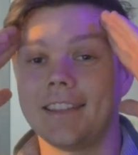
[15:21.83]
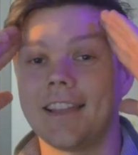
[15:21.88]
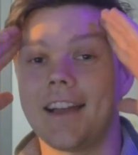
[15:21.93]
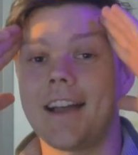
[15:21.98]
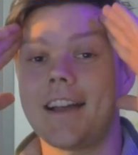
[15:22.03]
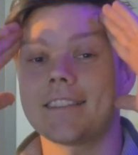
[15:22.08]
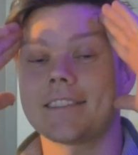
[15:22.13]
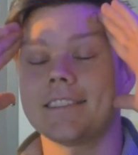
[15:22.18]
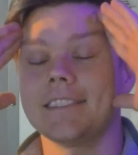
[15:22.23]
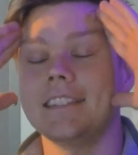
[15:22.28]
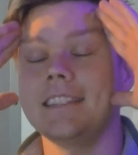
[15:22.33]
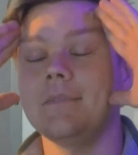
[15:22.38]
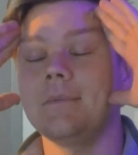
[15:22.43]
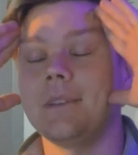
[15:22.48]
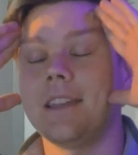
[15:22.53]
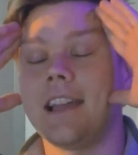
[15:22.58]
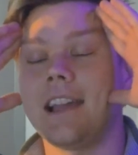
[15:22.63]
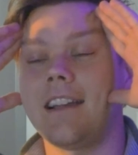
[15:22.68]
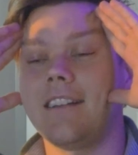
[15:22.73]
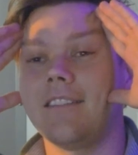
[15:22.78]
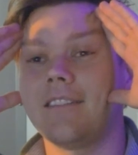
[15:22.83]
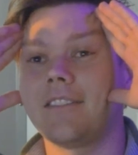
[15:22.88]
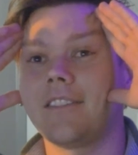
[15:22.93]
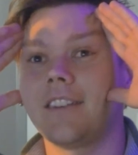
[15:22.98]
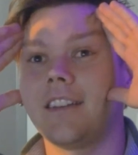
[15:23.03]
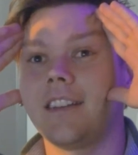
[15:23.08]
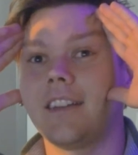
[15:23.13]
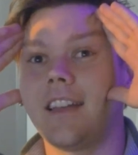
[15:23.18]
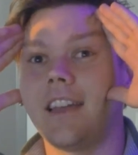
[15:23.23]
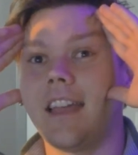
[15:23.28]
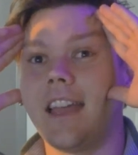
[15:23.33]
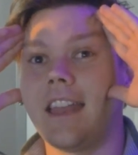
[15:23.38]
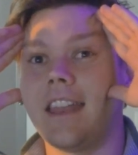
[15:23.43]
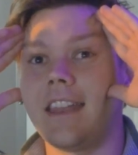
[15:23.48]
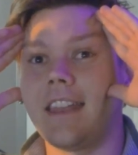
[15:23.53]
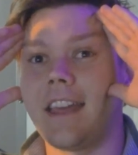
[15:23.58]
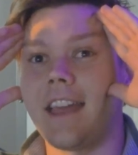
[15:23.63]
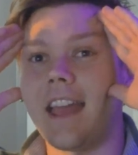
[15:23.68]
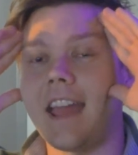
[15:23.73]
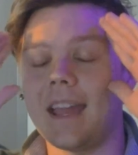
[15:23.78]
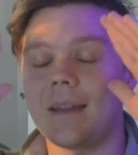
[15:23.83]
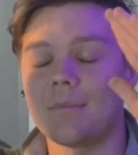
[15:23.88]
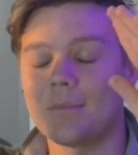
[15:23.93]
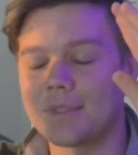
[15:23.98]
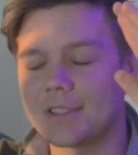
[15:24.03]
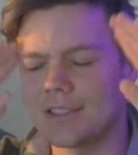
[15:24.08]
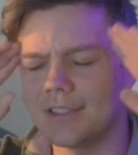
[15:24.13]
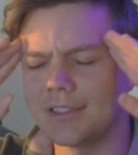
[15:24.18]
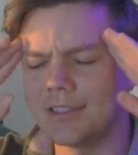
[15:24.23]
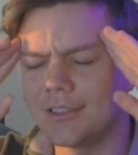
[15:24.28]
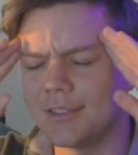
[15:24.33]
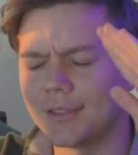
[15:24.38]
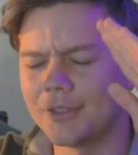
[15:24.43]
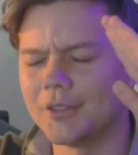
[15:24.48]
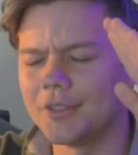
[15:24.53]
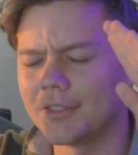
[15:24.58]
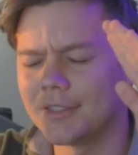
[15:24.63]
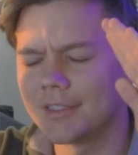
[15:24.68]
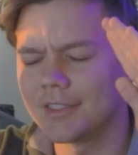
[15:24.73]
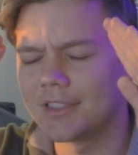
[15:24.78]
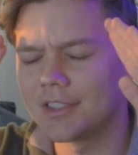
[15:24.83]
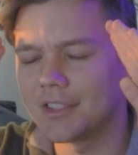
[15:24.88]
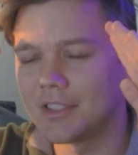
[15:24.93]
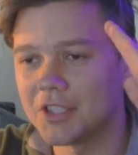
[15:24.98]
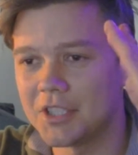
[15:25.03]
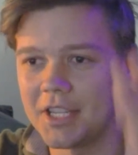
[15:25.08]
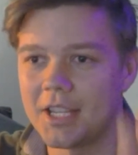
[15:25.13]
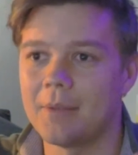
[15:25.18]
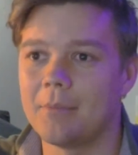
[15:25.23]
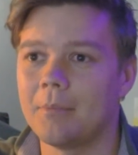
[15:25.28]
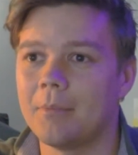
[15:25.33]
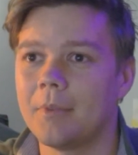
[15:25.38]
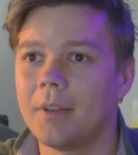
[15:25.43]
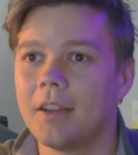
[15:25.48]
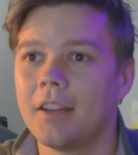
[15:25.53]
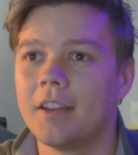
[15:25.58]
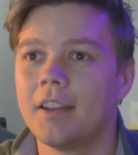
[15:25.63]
lastly, we have an absolute gem.